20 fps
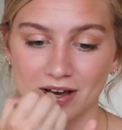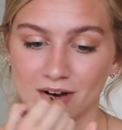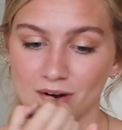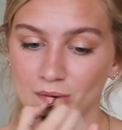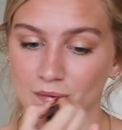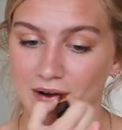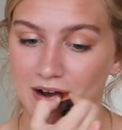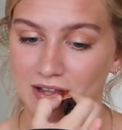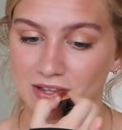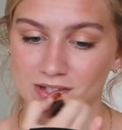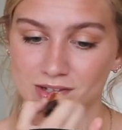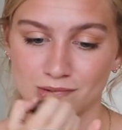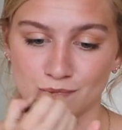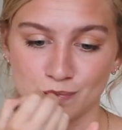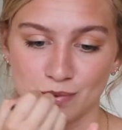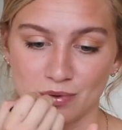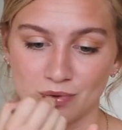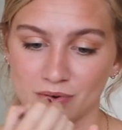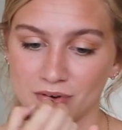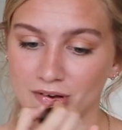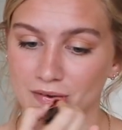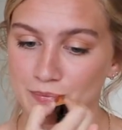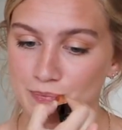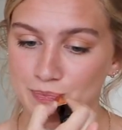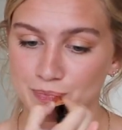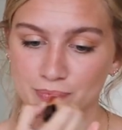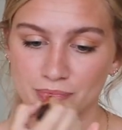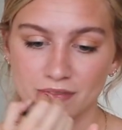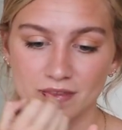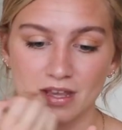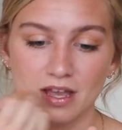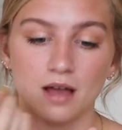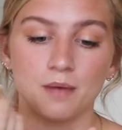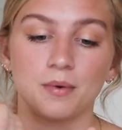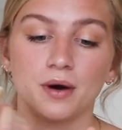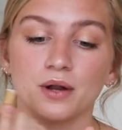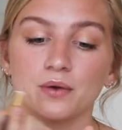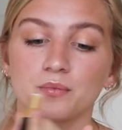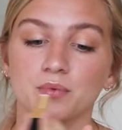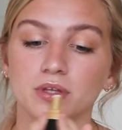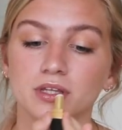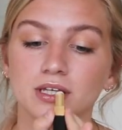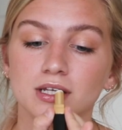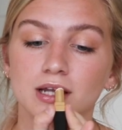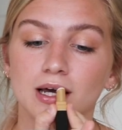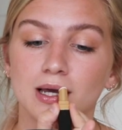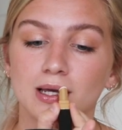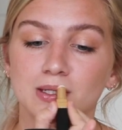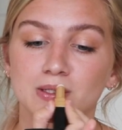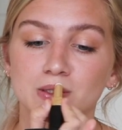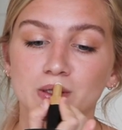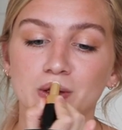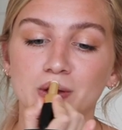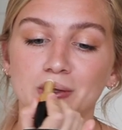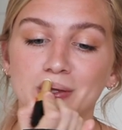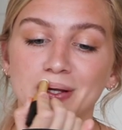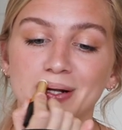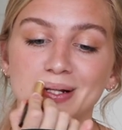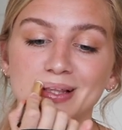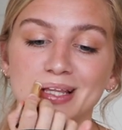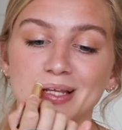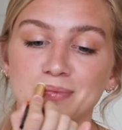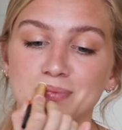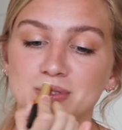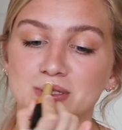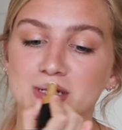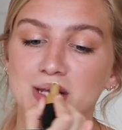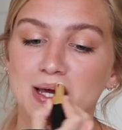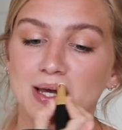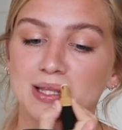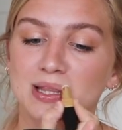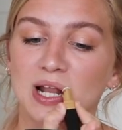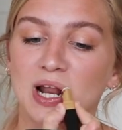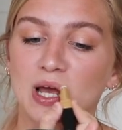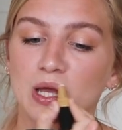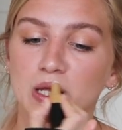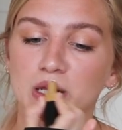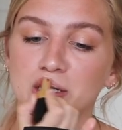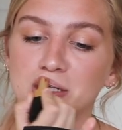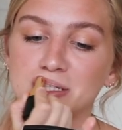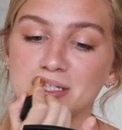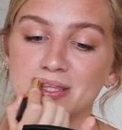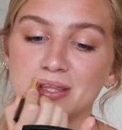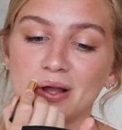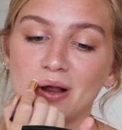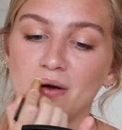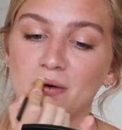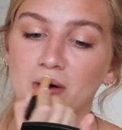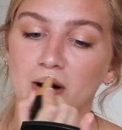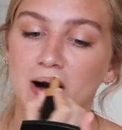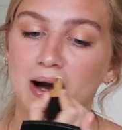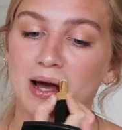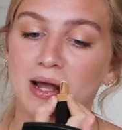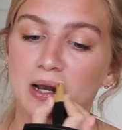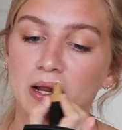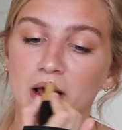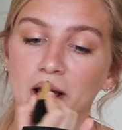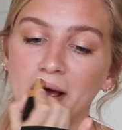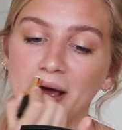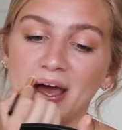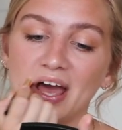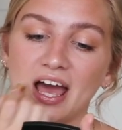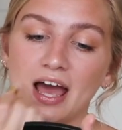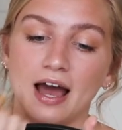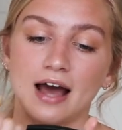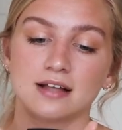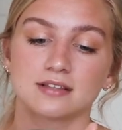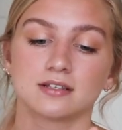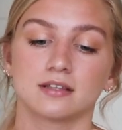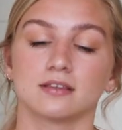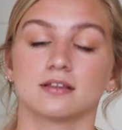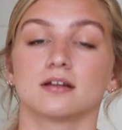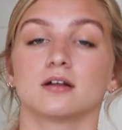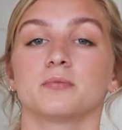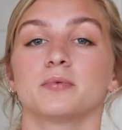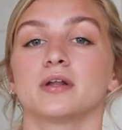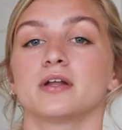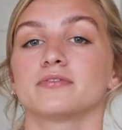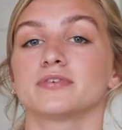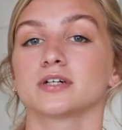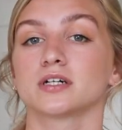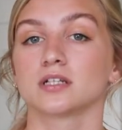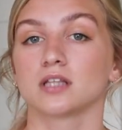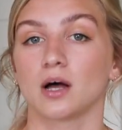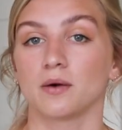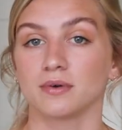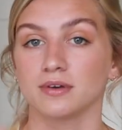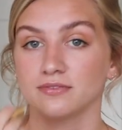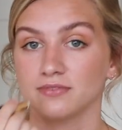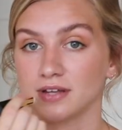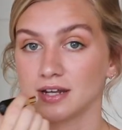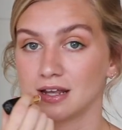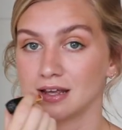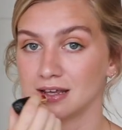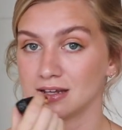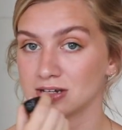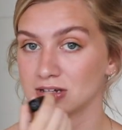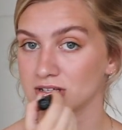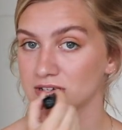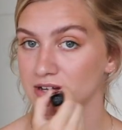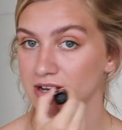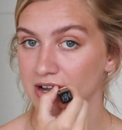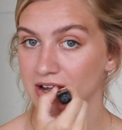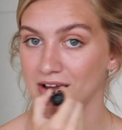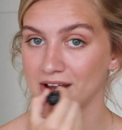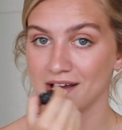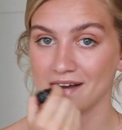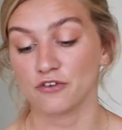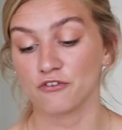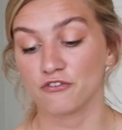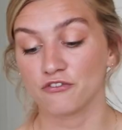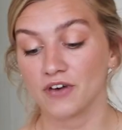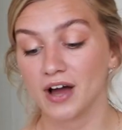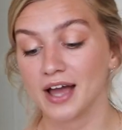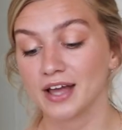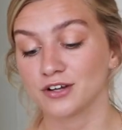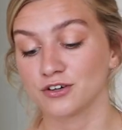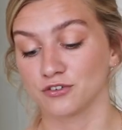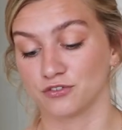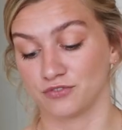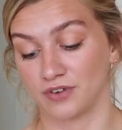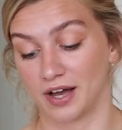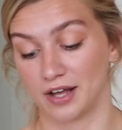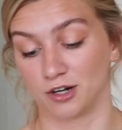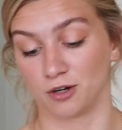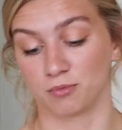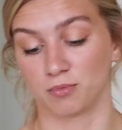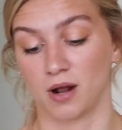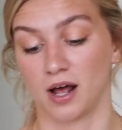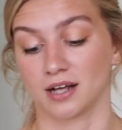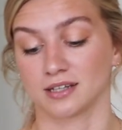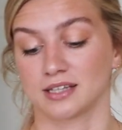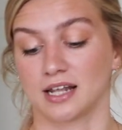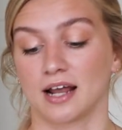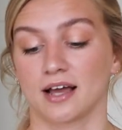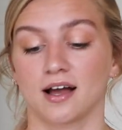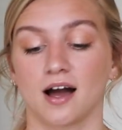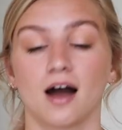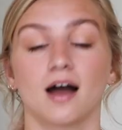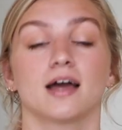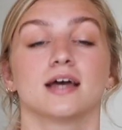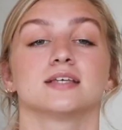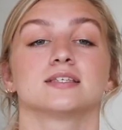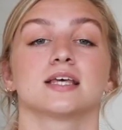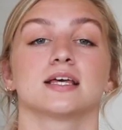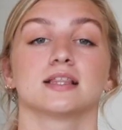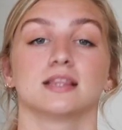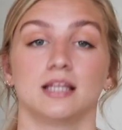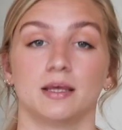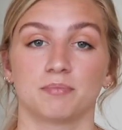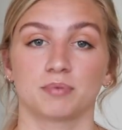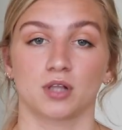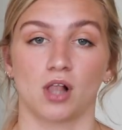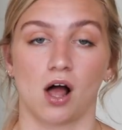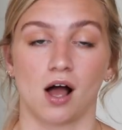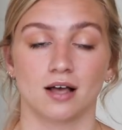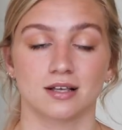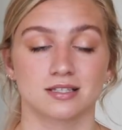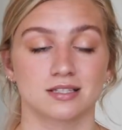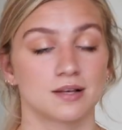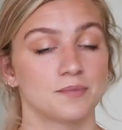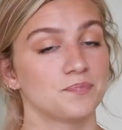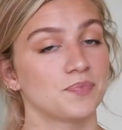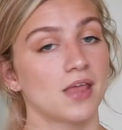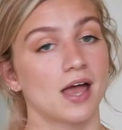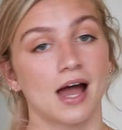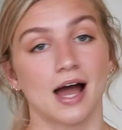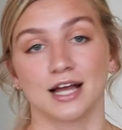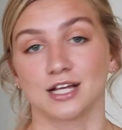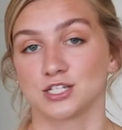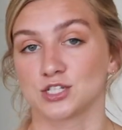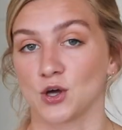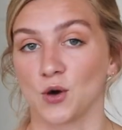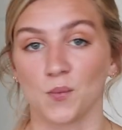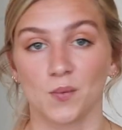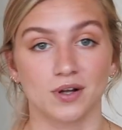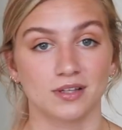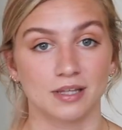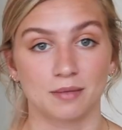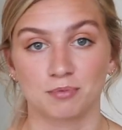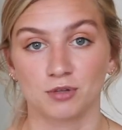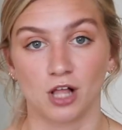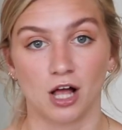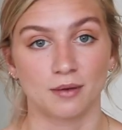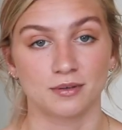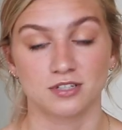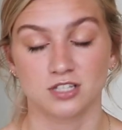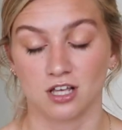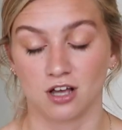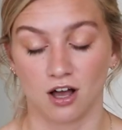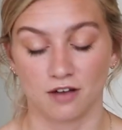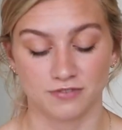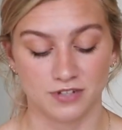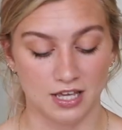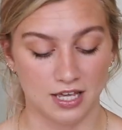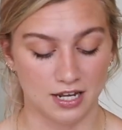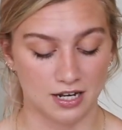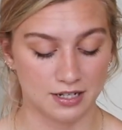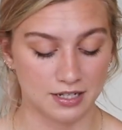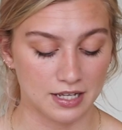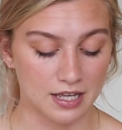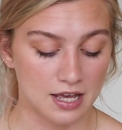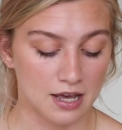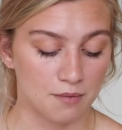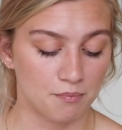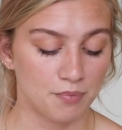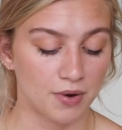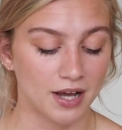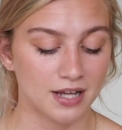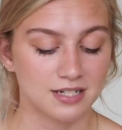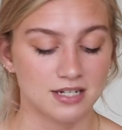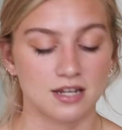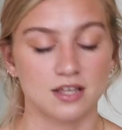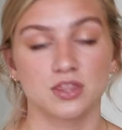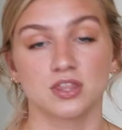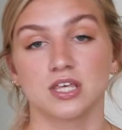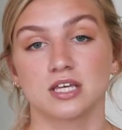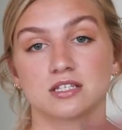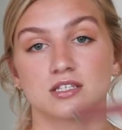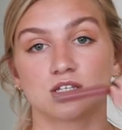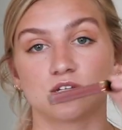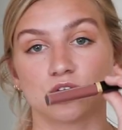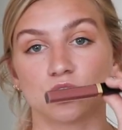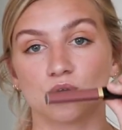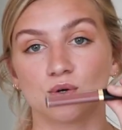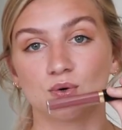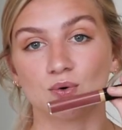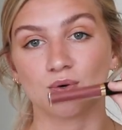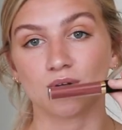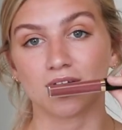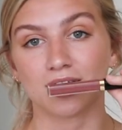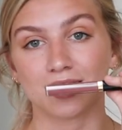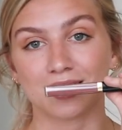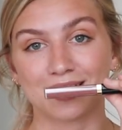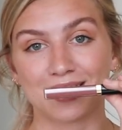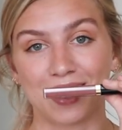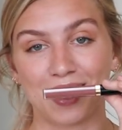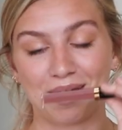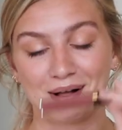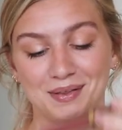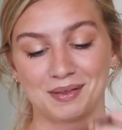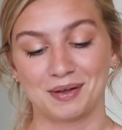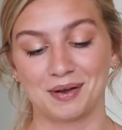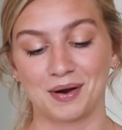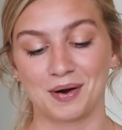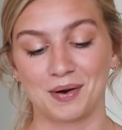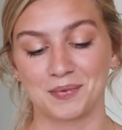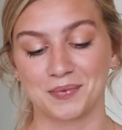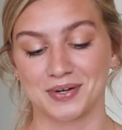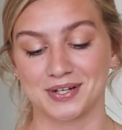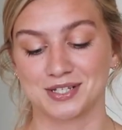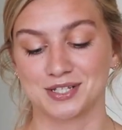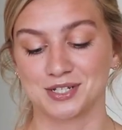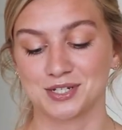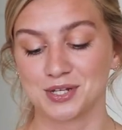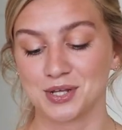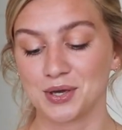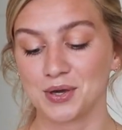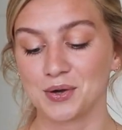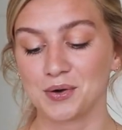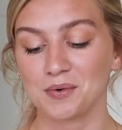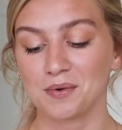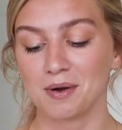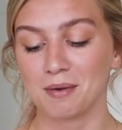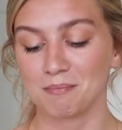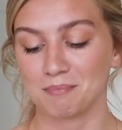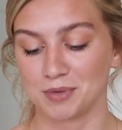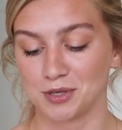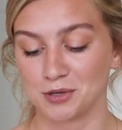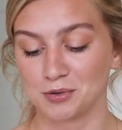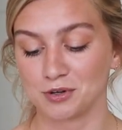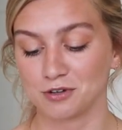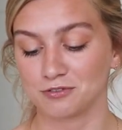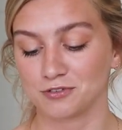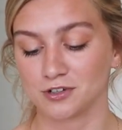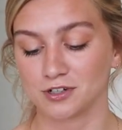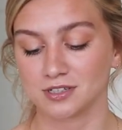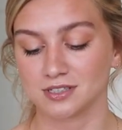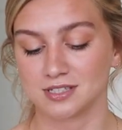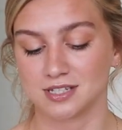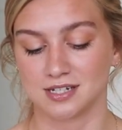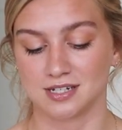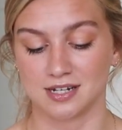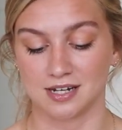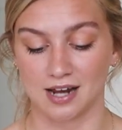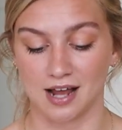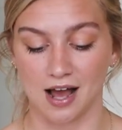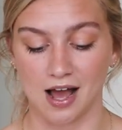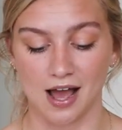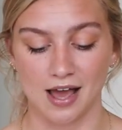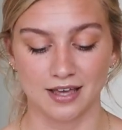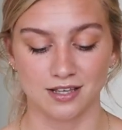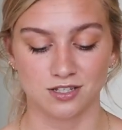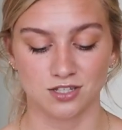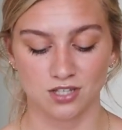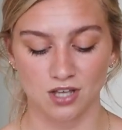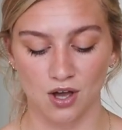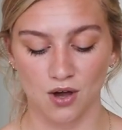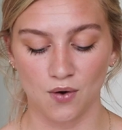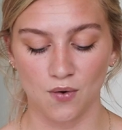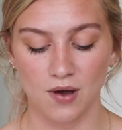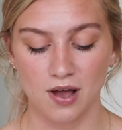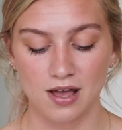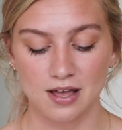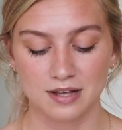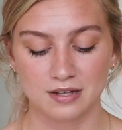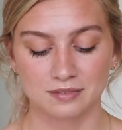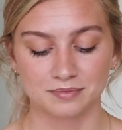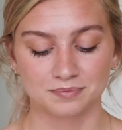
Oh wow, this is beautiful. I bought a really nice clear lipstick that I can just throw on. It adds a little bit of a glowy finish. The final product that I got is a lip gloss. I don't wear lip gloss often, but this nude color was too beautiful to deny, so